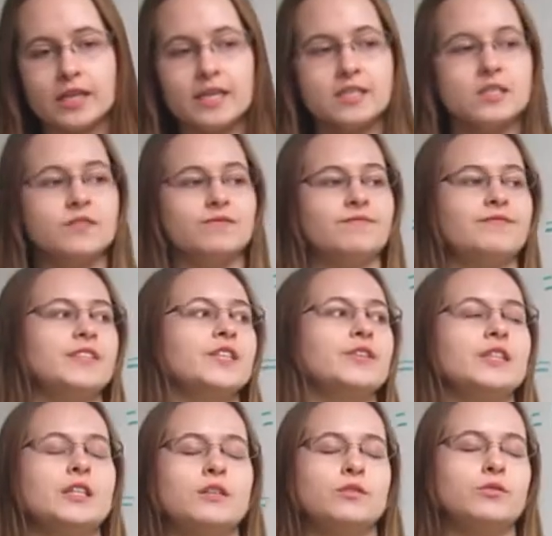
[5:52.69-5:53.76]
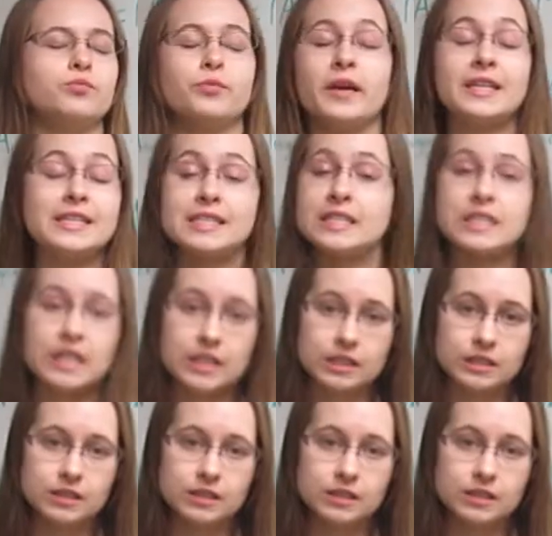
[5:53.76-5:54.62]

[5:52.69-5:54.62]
It is a very great sin.